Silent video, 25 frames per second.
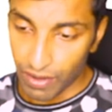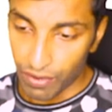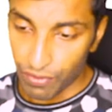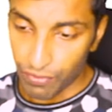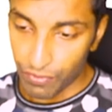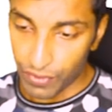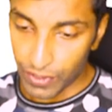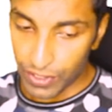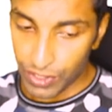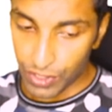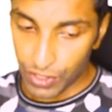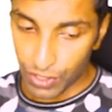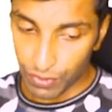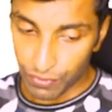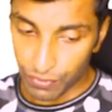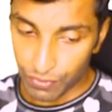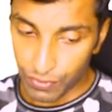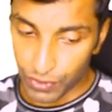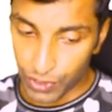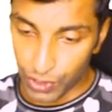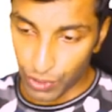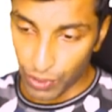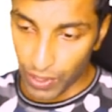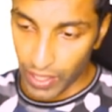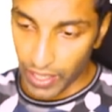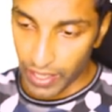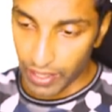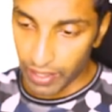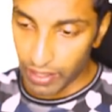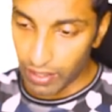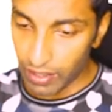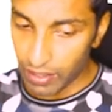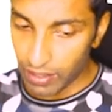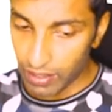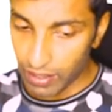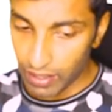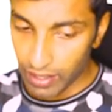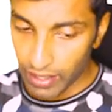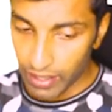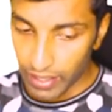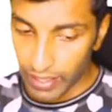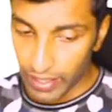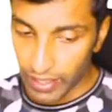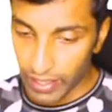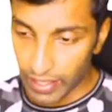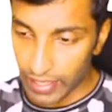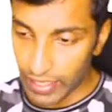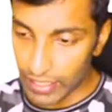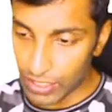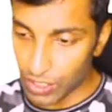1st of July,
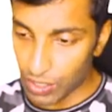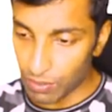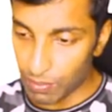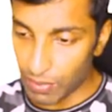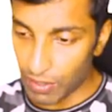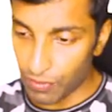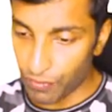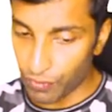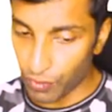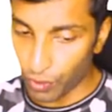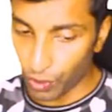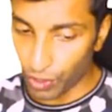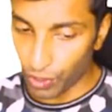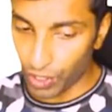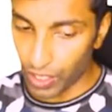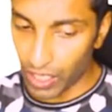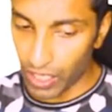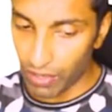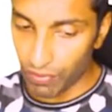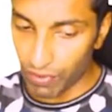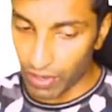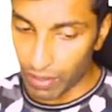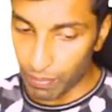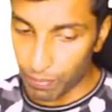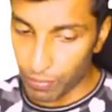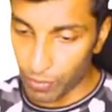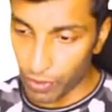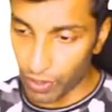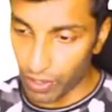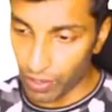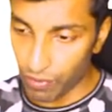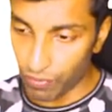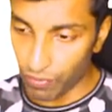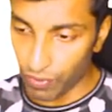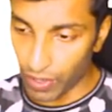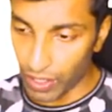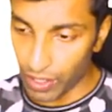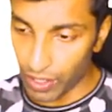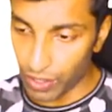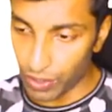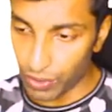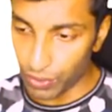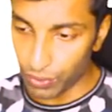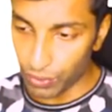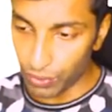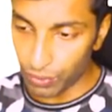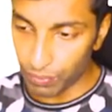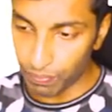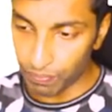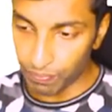it has to be
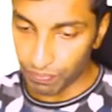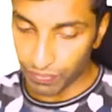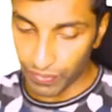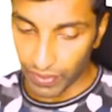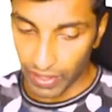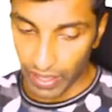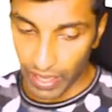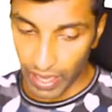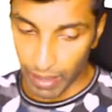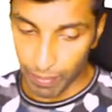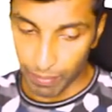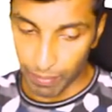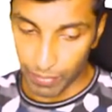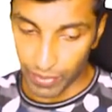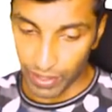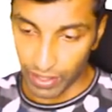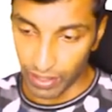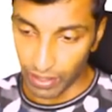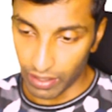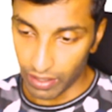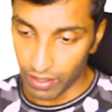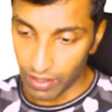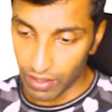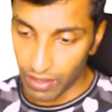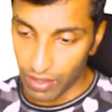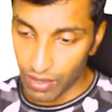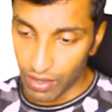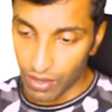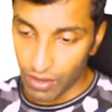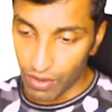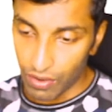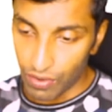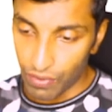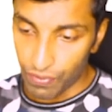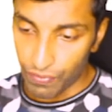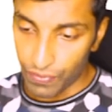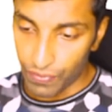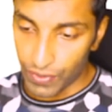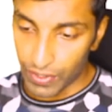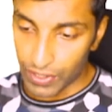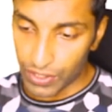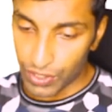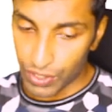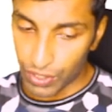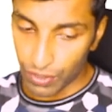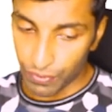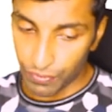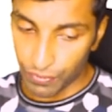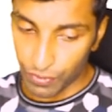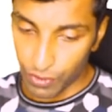41.12 MT.
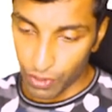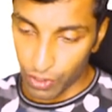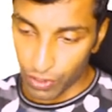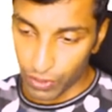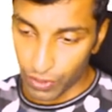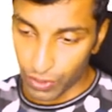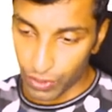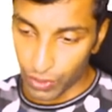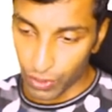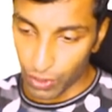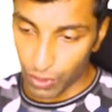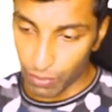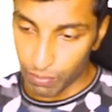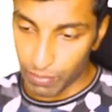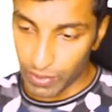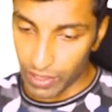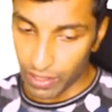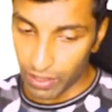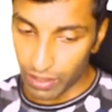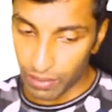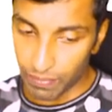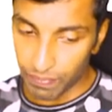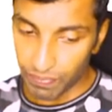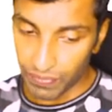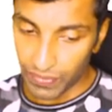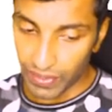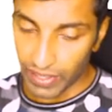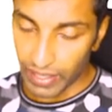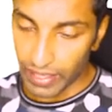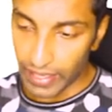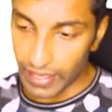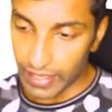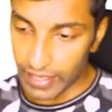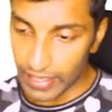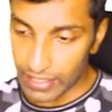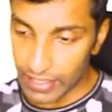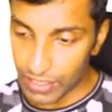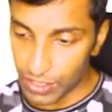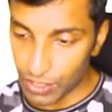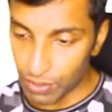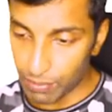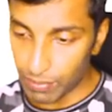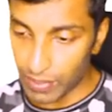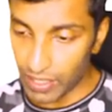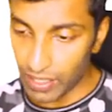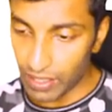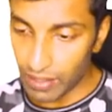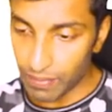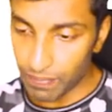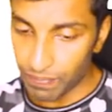1st of October, it has to
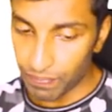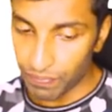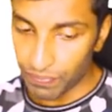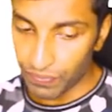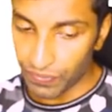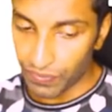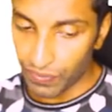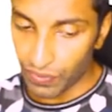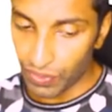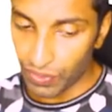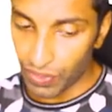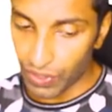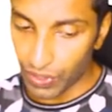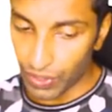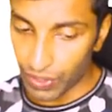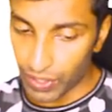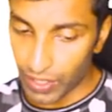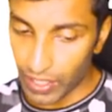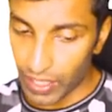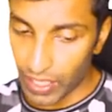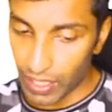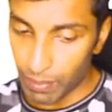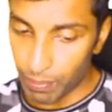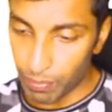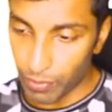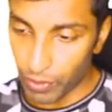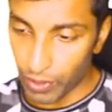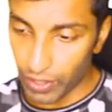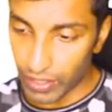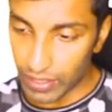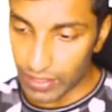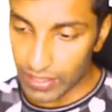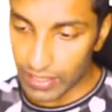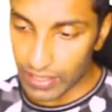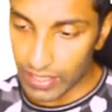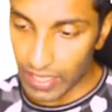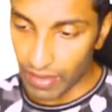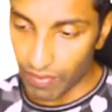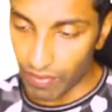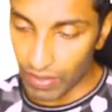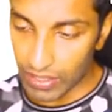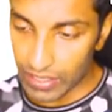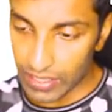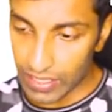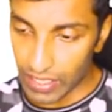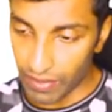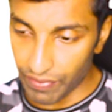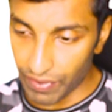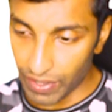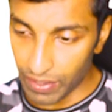be
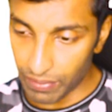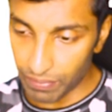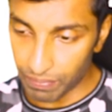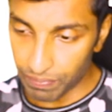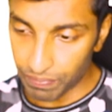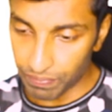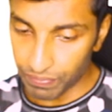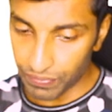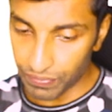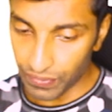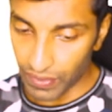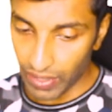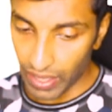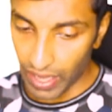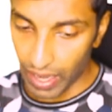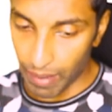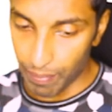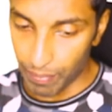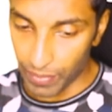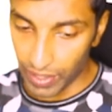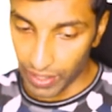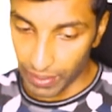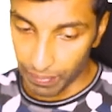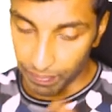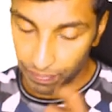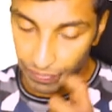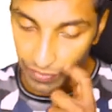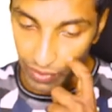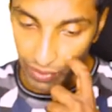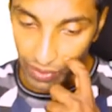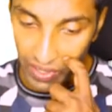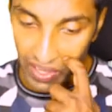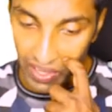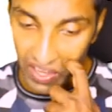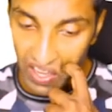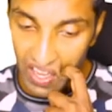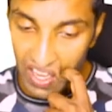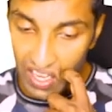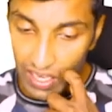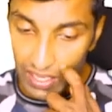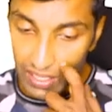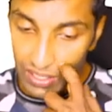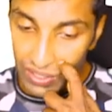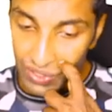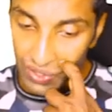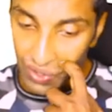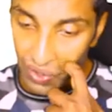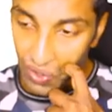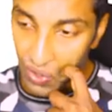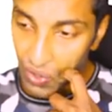30.77 MT. Okay,
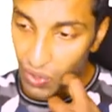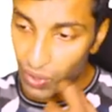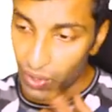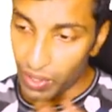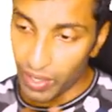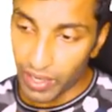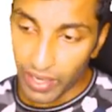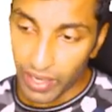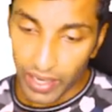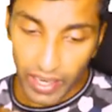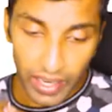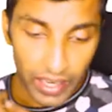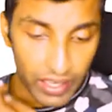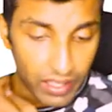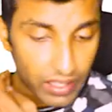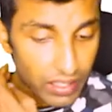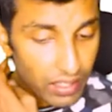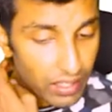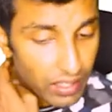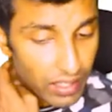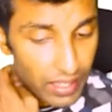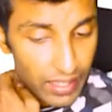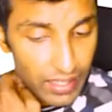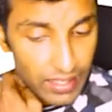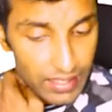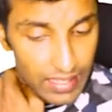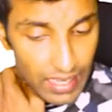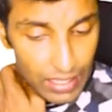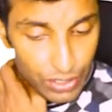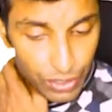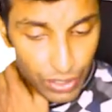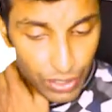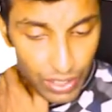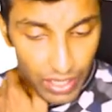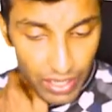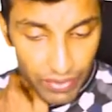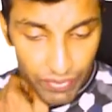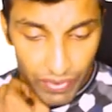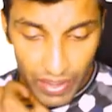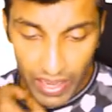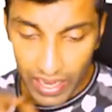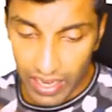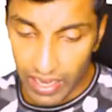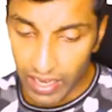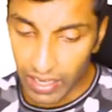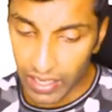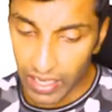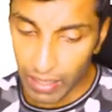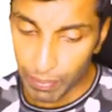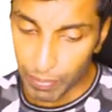so it is actually
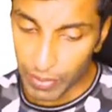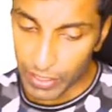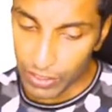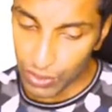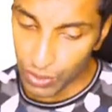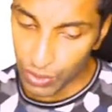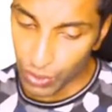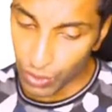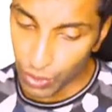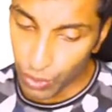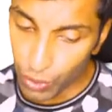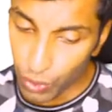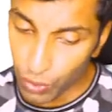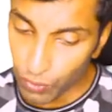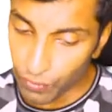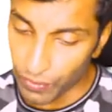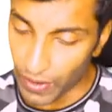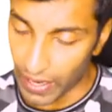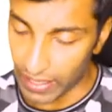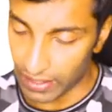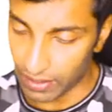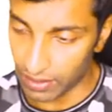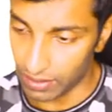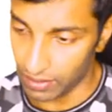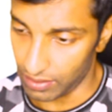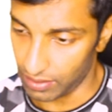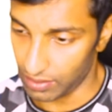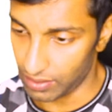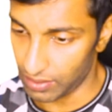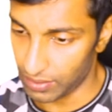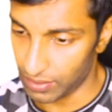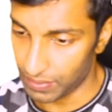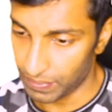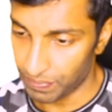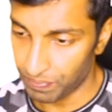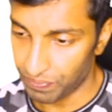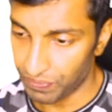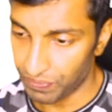varying, depends on two factors.